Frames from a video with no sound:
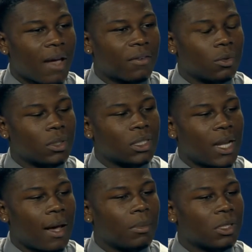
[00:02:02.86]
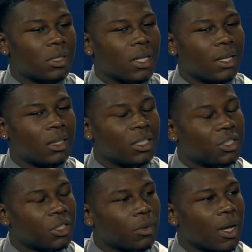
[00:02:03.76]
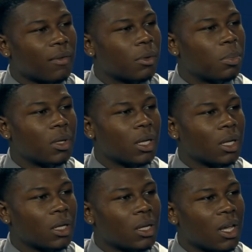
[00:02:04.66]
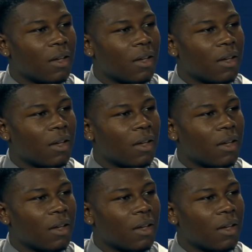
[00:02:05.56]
have to establish that this year we have to put in,